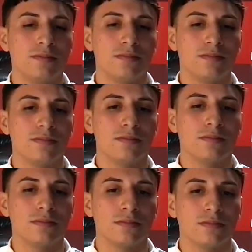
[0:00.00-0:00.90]

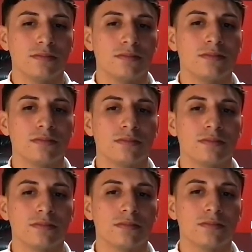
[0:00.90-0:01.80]

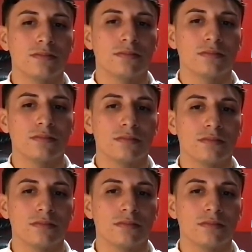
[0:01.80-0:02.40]
No words are spoken by the person on screen.